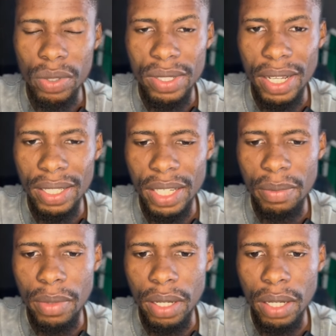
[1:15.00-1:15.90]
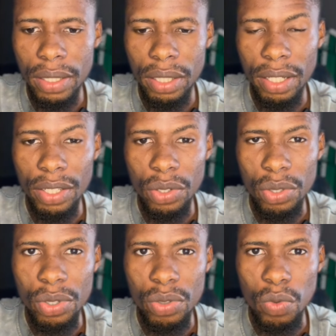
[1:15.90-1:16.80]
lose that game,
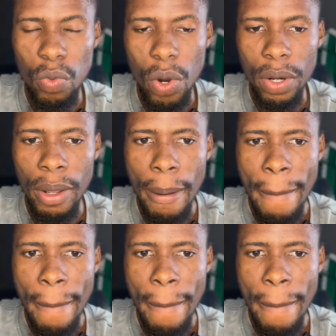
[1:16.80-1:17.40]
3-1.